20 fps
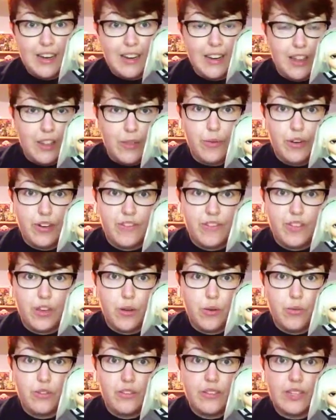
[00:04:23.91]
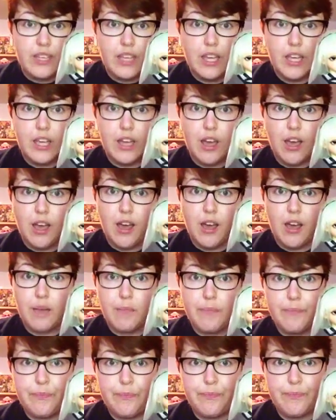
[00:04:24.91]
another one of those.
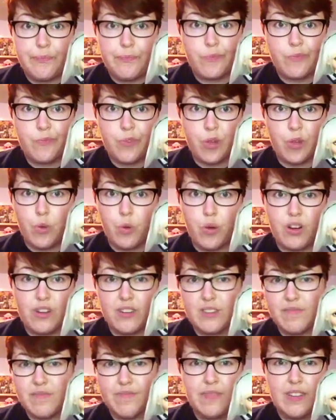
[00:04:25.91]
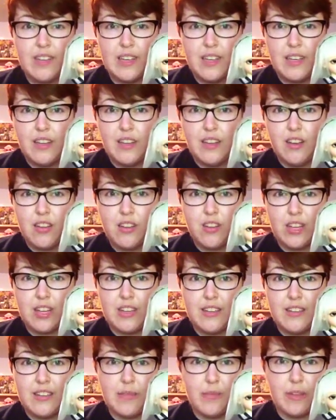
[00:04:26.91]
Um, or look
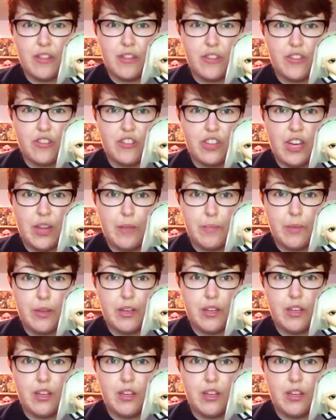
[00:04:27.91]
into some other cheap